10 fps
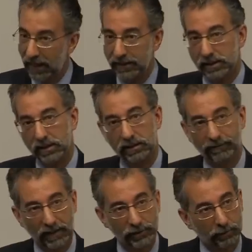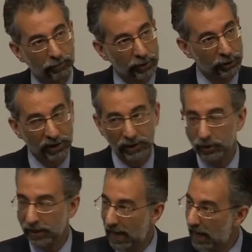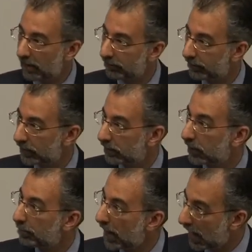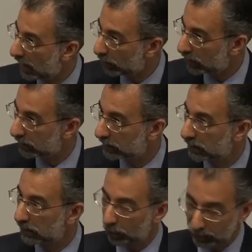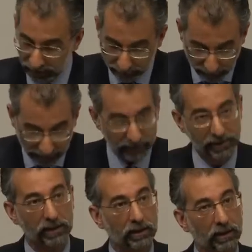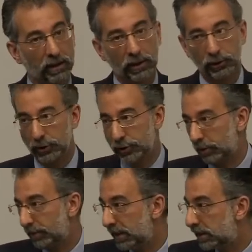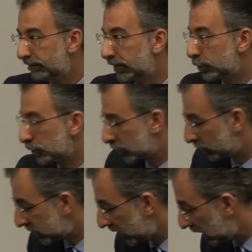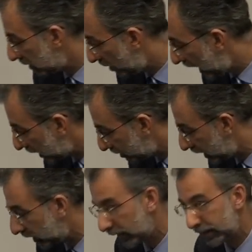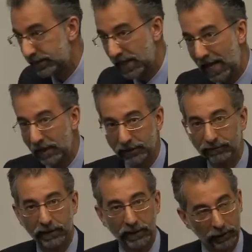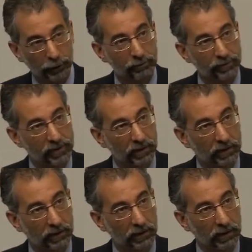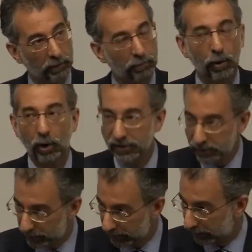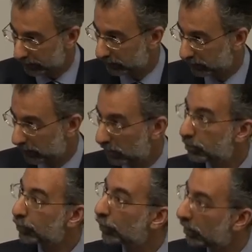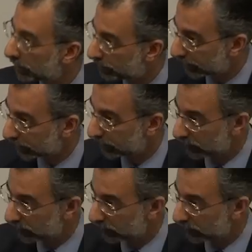that surveillance operation did not have the power or the ability to stop individuals who were taking black bin liners out of their homes, possibly, probably,